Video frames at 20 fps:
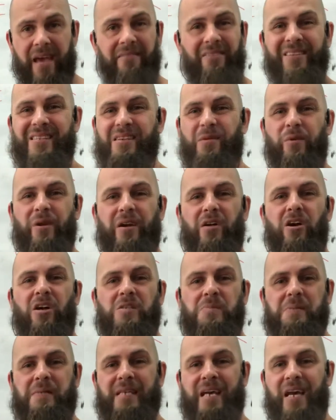Even if someone in
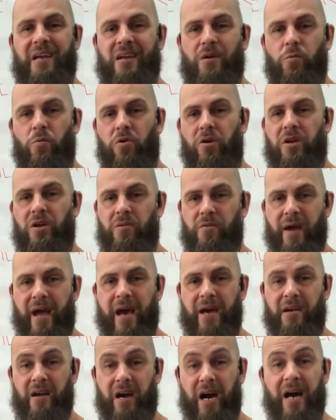hospitality walking
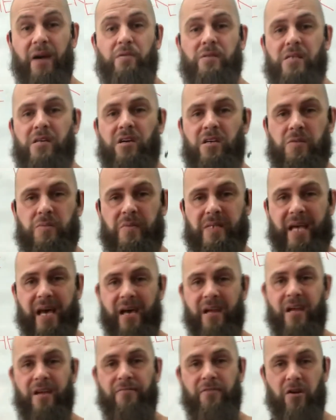around, I was in
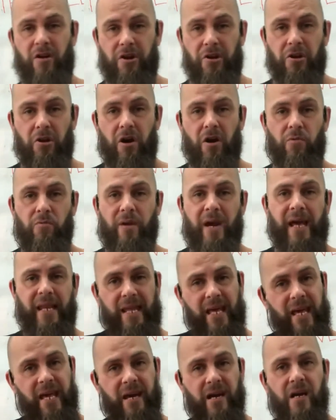hospitality, I've got a knot right
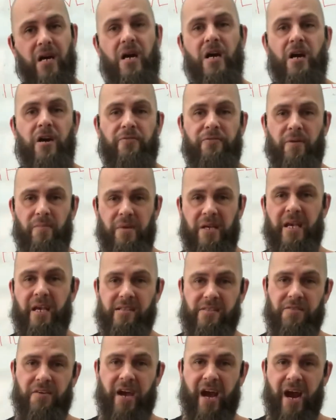here from
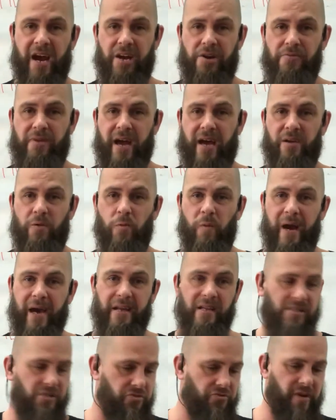years of carrying around a
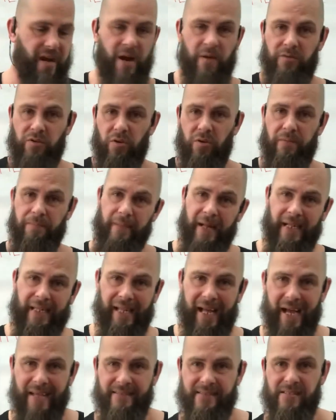waiter's tray with all my
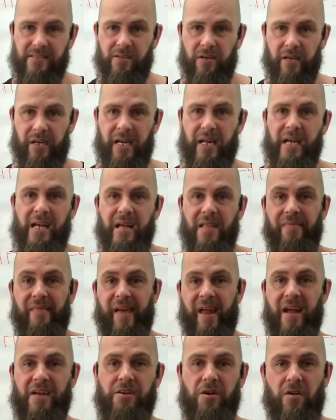glasses on it that
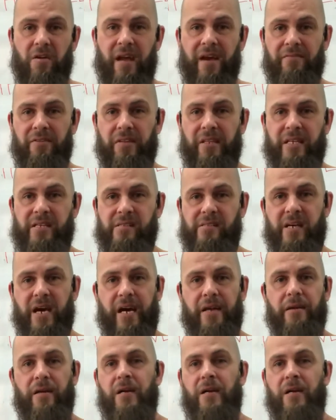I don't have on this side.